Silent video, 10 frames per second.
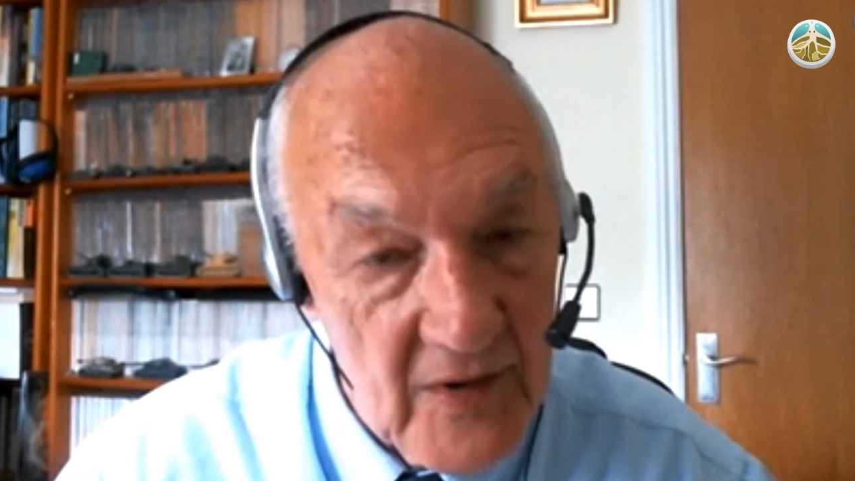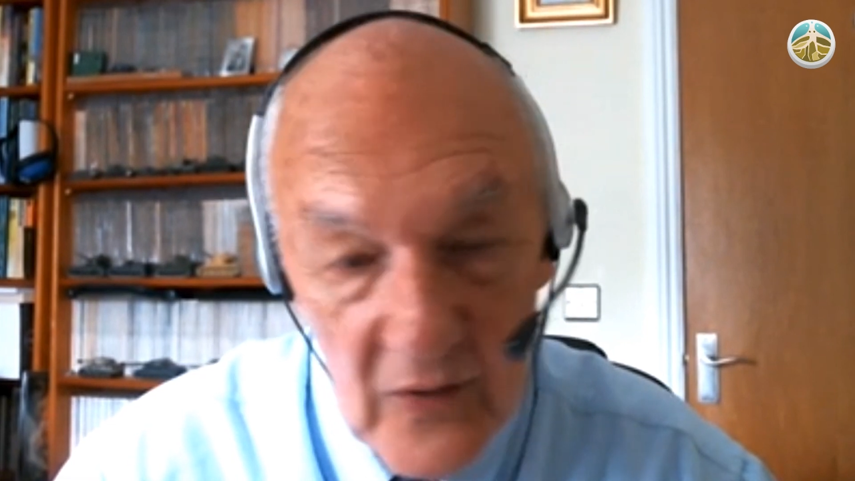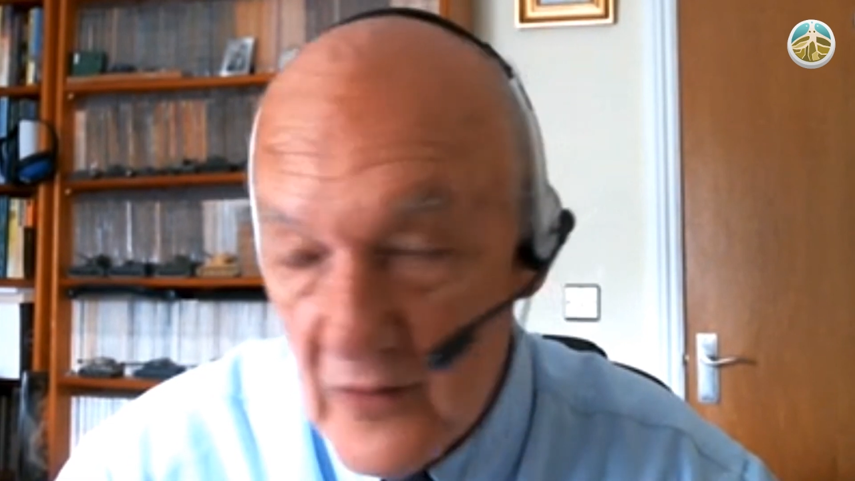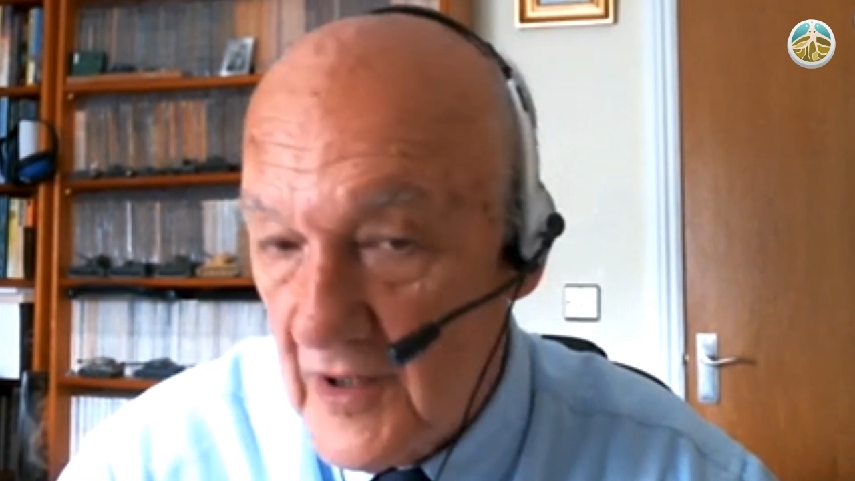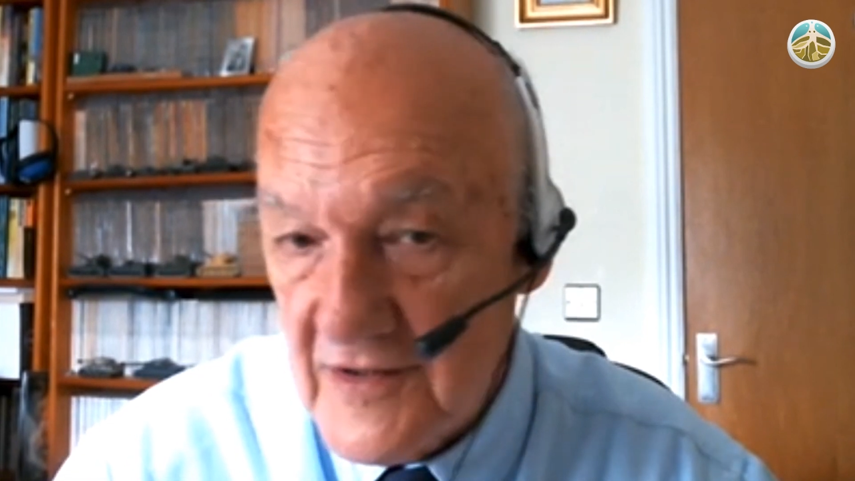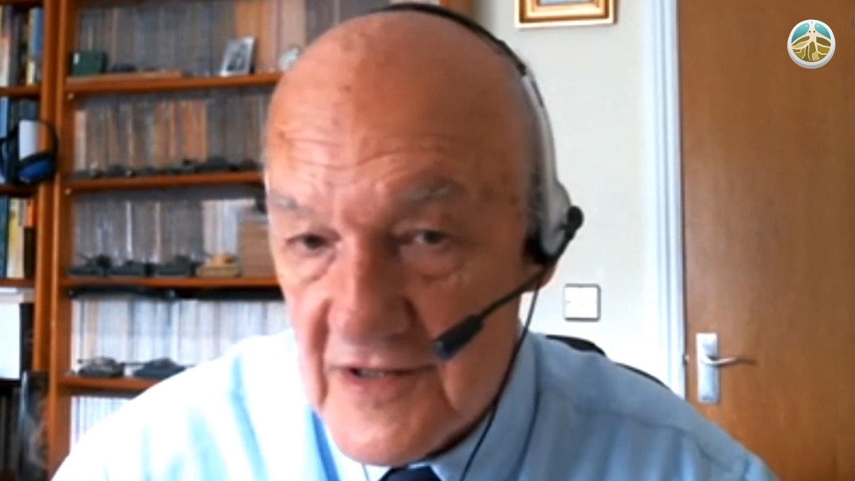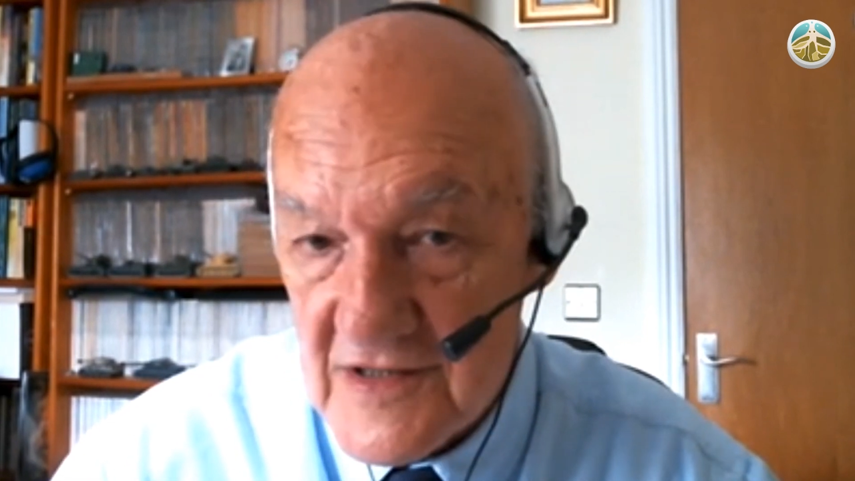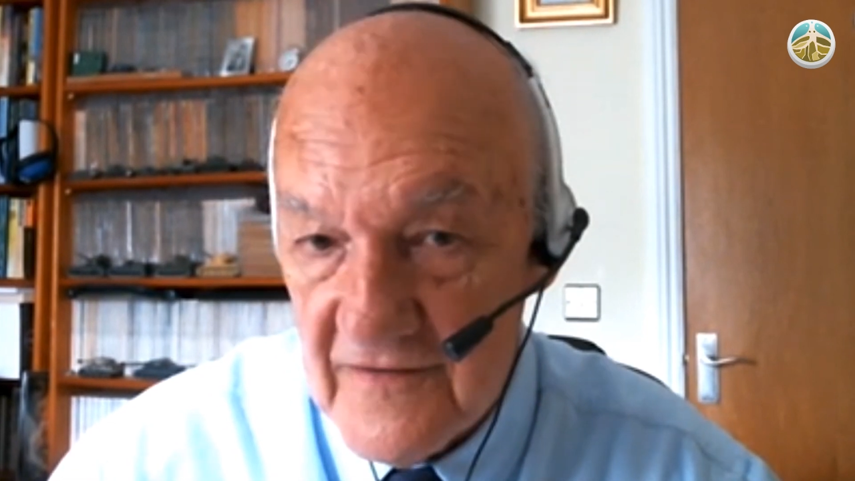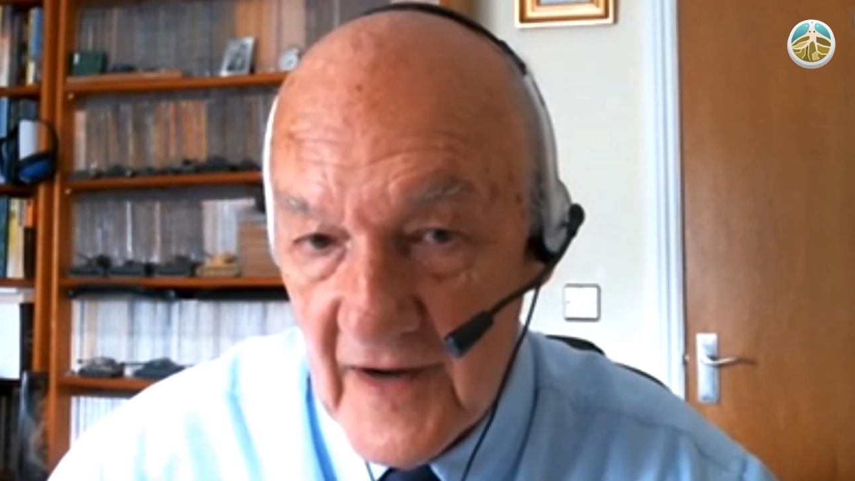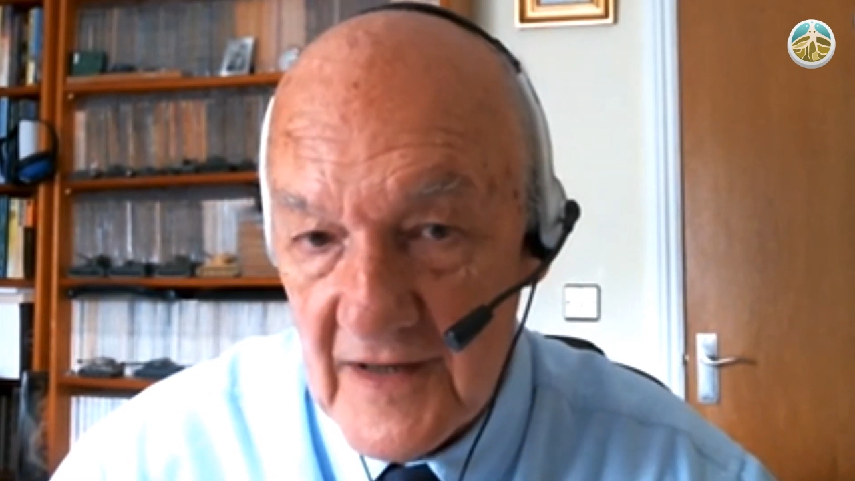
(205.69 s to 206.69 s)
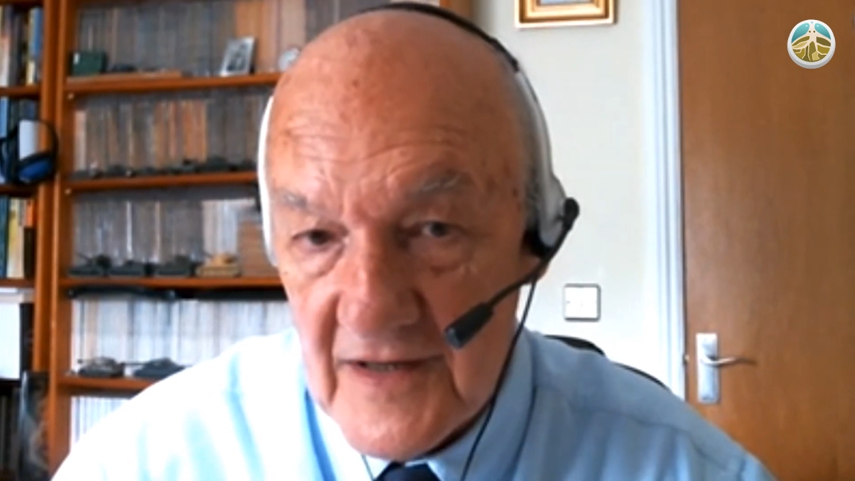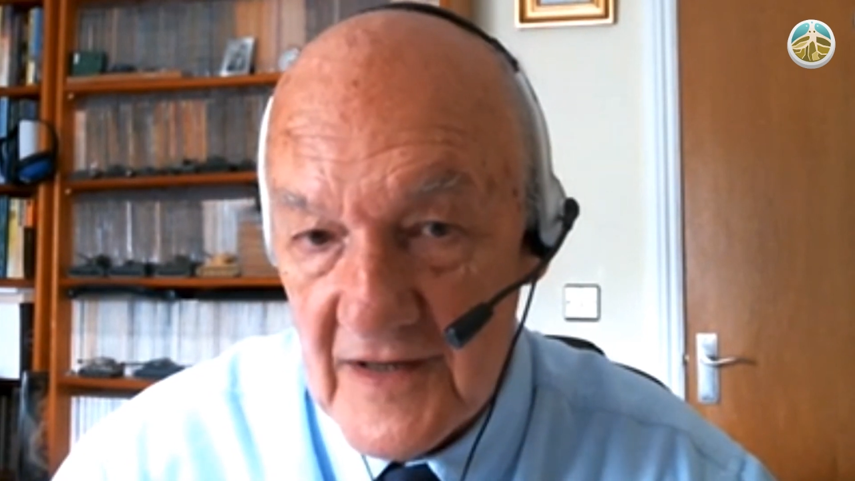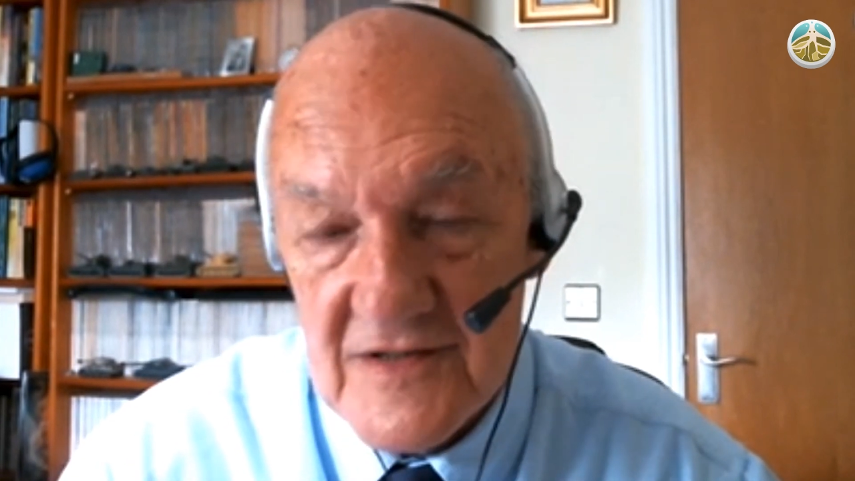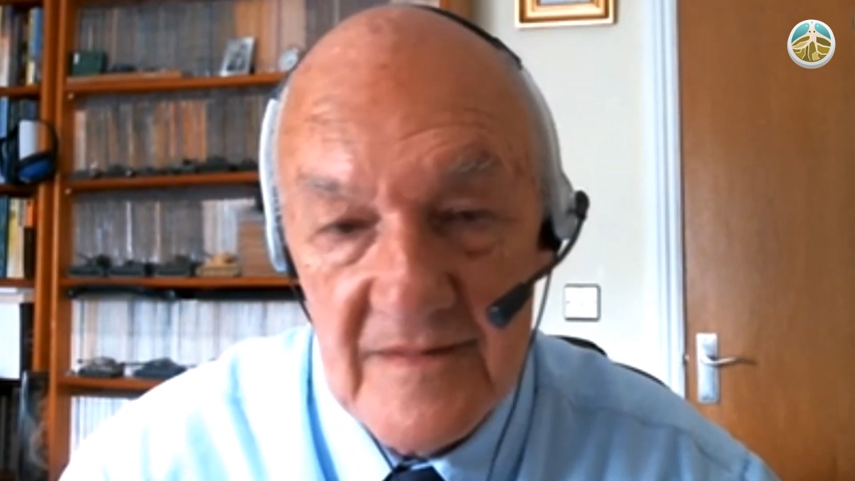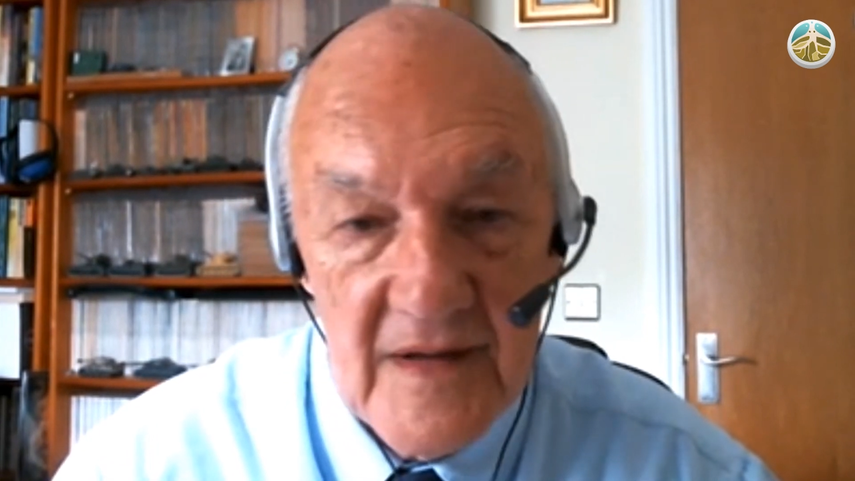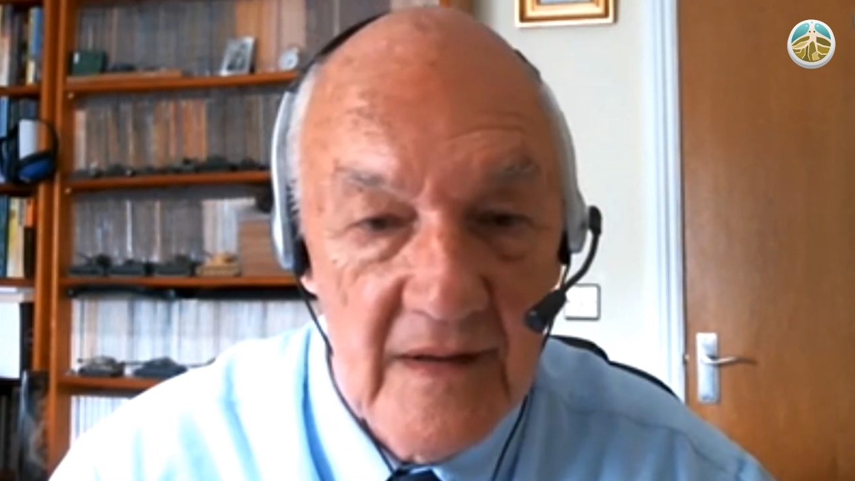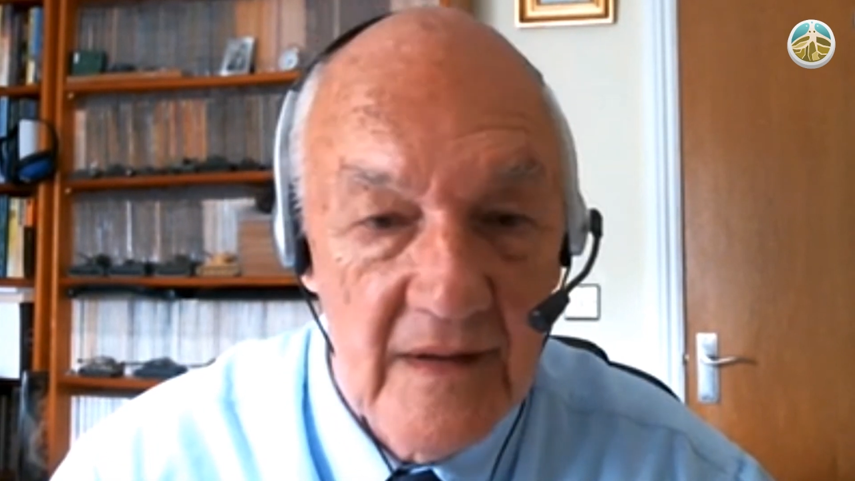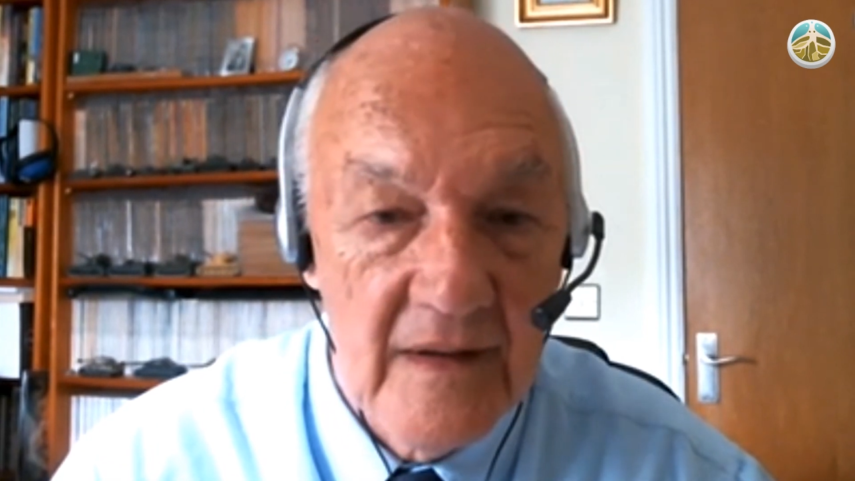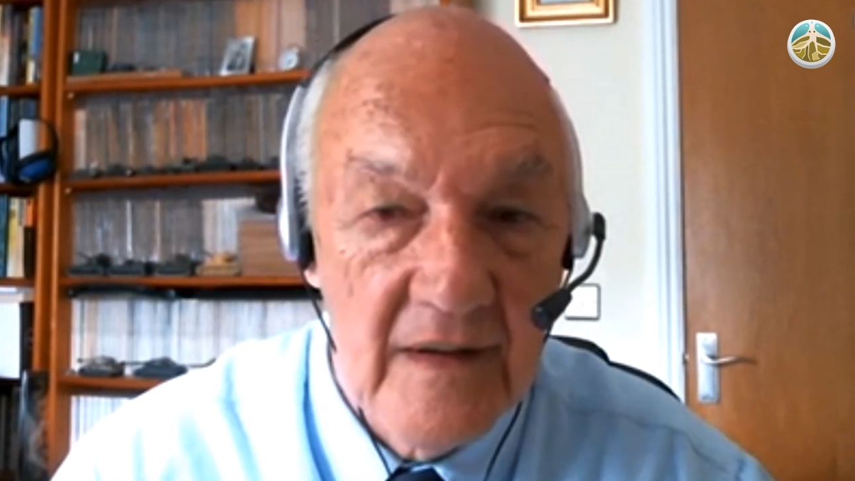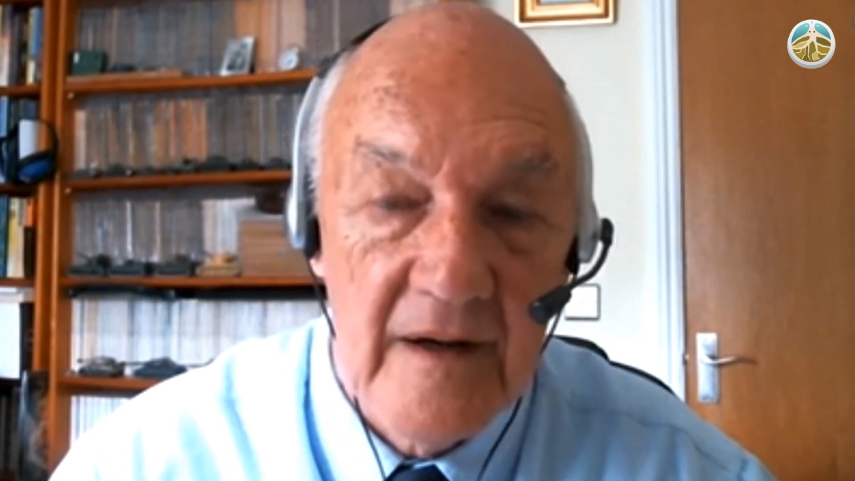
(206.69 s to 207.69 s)
All that just vanished,
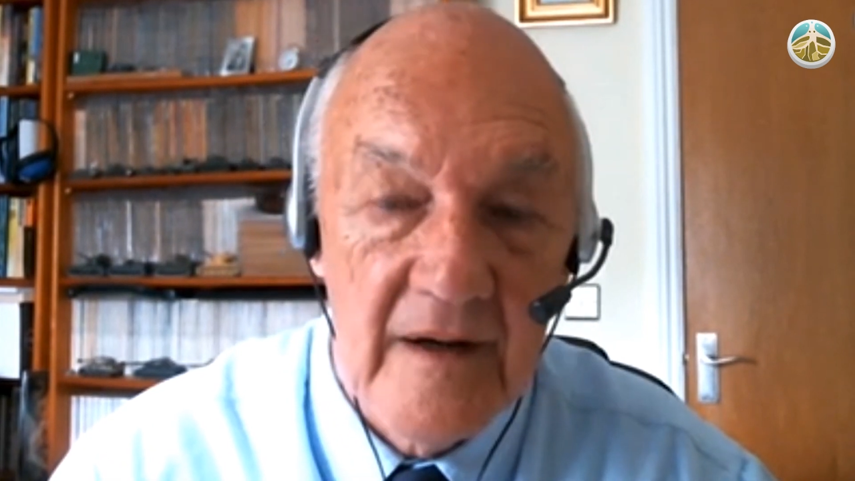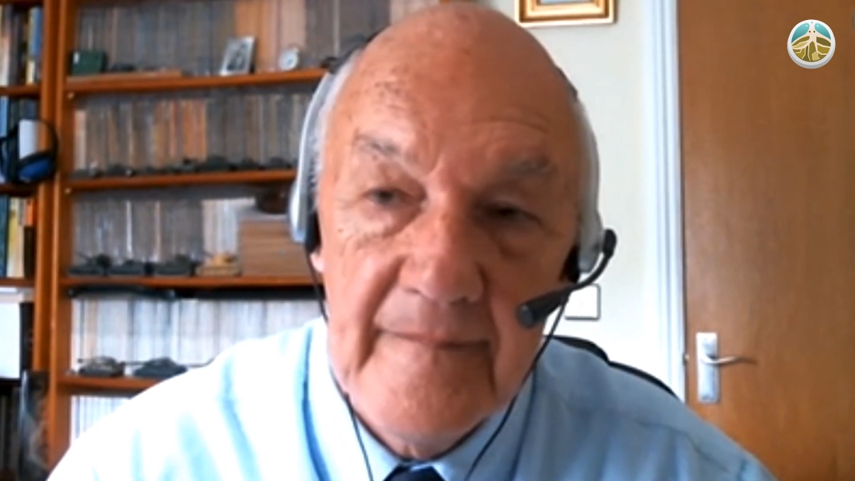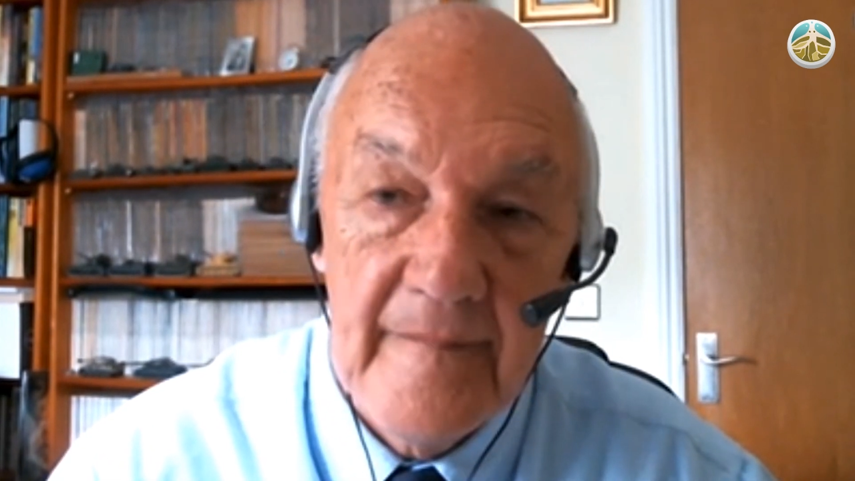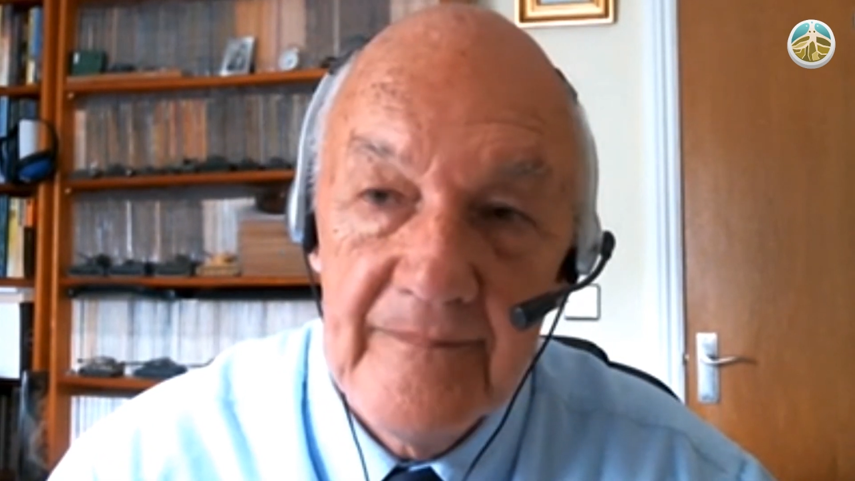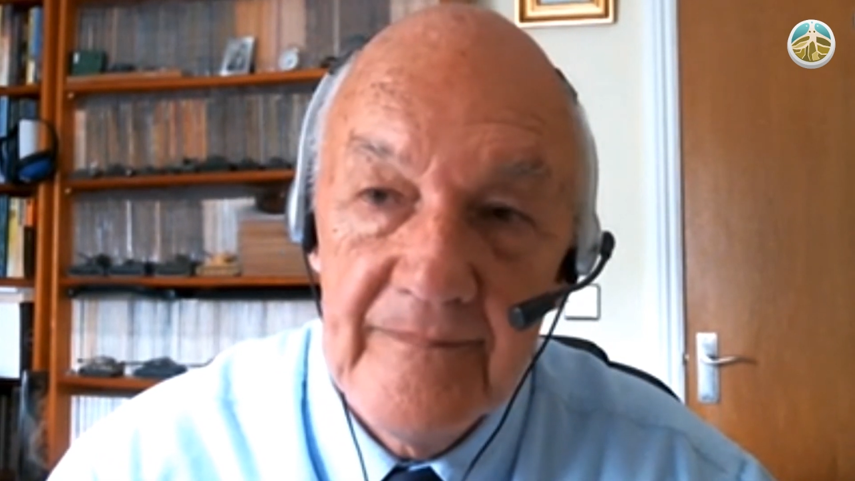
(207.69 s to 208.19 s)
and